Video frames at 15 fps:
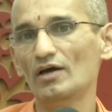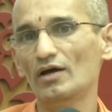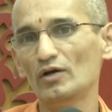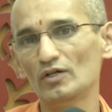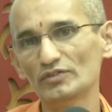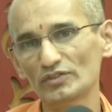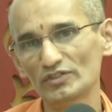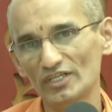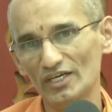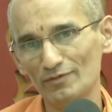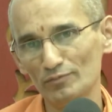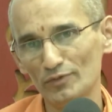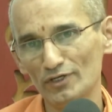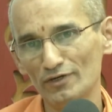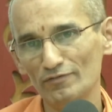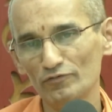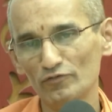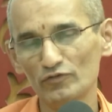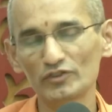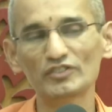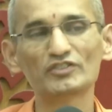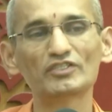and also Dharma
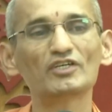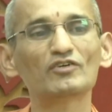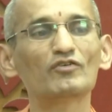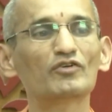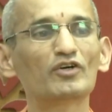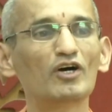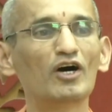for the sake of